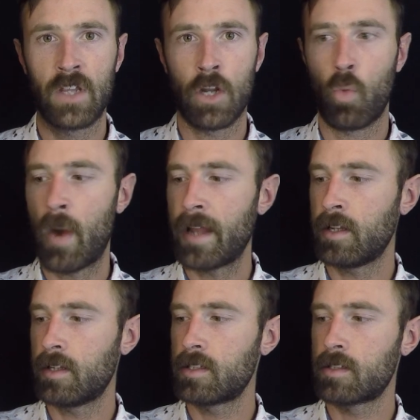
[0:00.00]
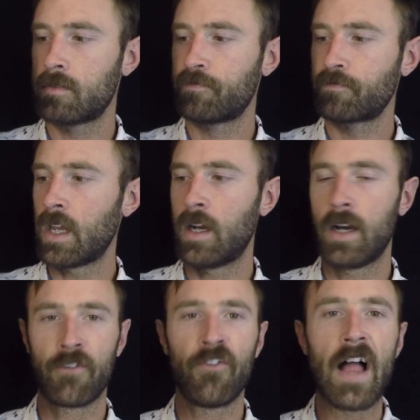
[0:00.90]
wetness.
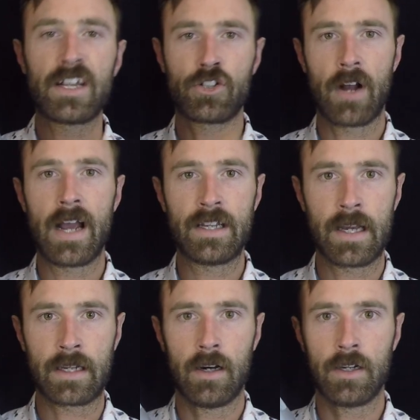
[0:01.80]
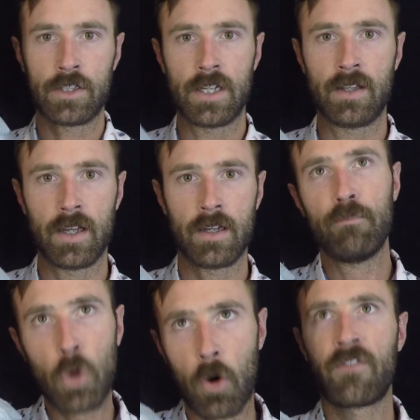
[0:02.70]
Flash dry technology
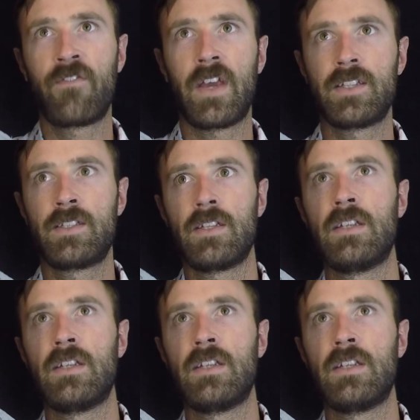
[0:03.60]
that North Face